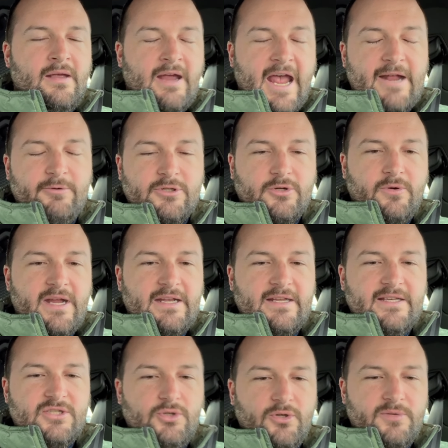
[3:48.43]
And what's great
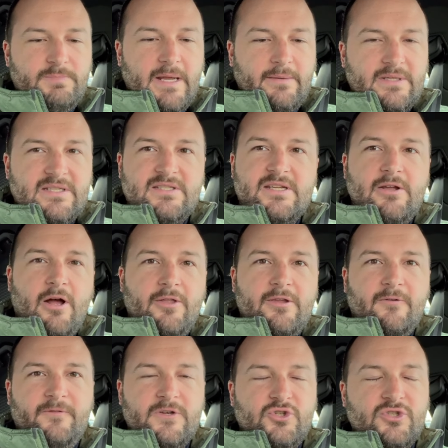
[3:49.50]
is you'll be able to see all the
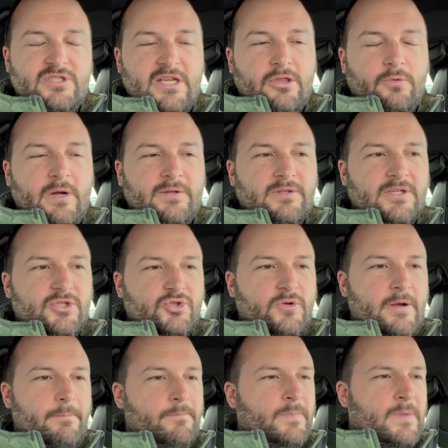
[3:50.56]
efficiency throughout this
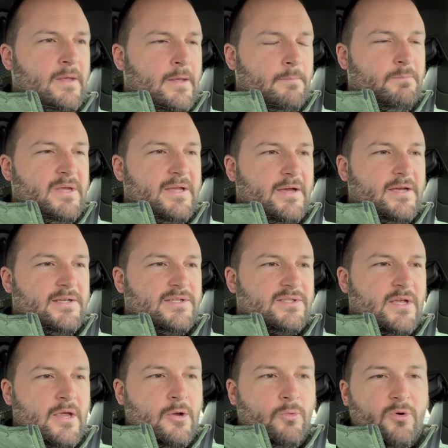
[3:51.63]
trip because
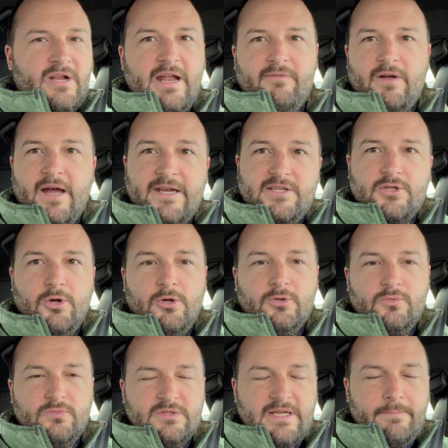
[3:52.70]
we're going to have ice
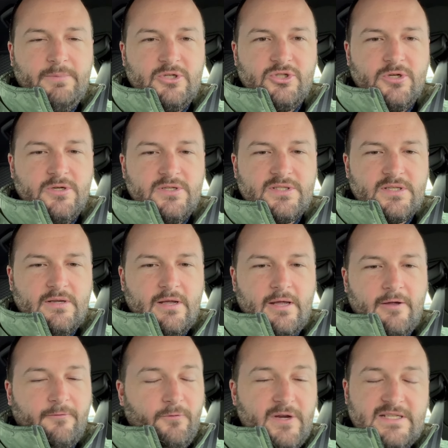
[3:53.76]
cold temperatures, uh,
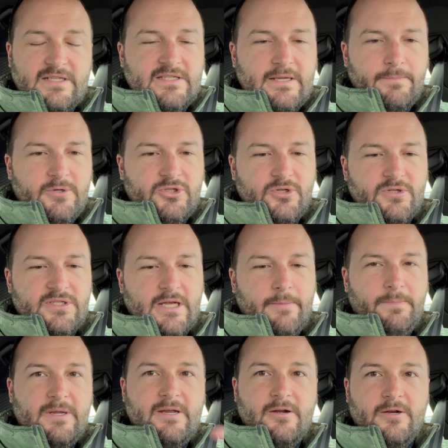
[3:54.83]
freezing temperatures up
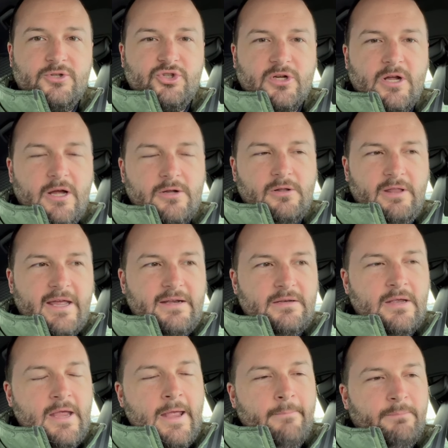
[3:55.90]
here in Chicagoland.
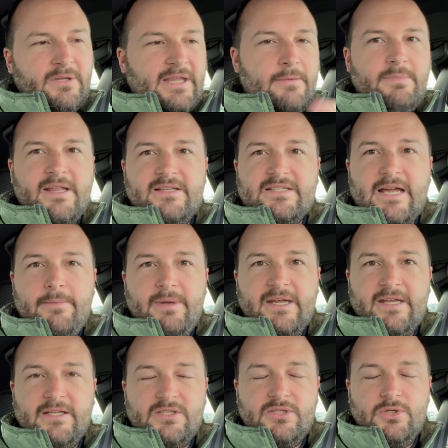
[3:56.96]
But then by the time I
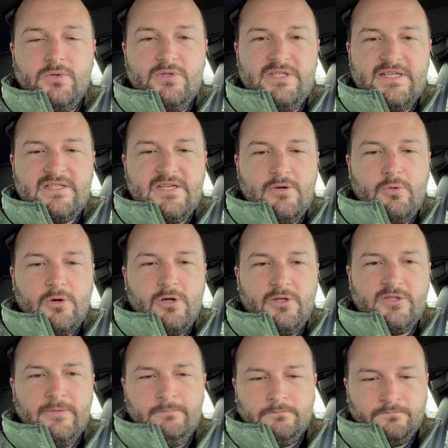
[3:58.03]
get to Disney
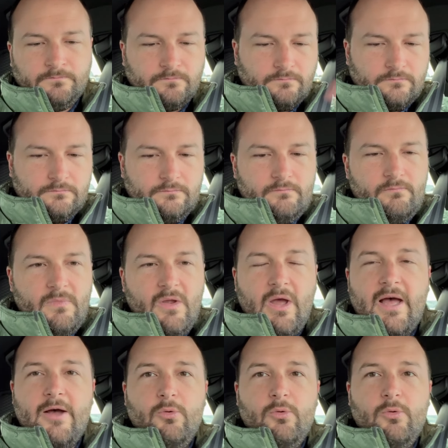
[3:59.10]
World, uh,